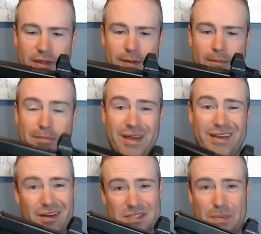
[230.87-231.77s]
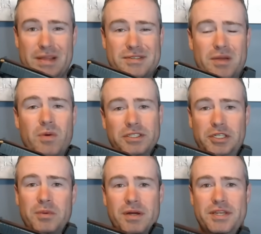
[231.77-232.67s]
But it all depends on what
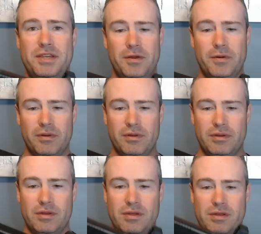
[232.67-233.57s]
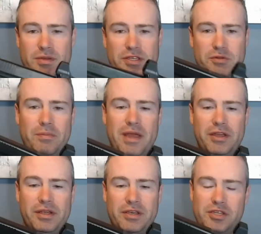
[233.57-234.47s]
you want to do. So this would be a
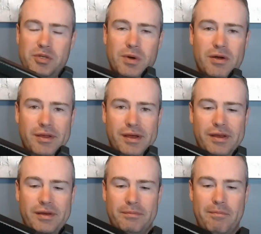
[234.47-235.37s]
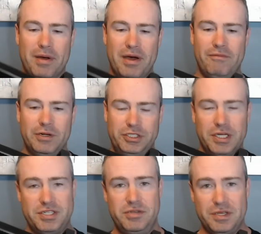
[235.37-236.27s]
good do-all gun, but for
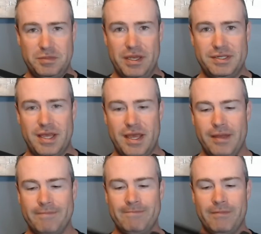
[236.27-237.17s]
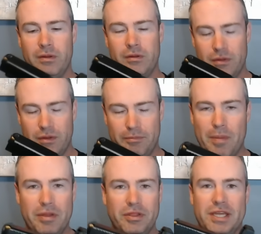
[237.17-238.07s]
just USPSA,
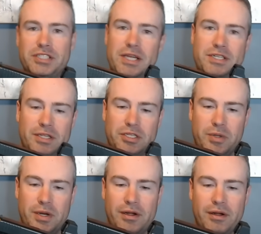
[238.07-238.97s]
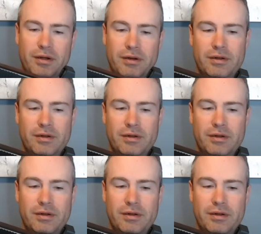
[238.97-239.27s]
probably look at changing the trigger.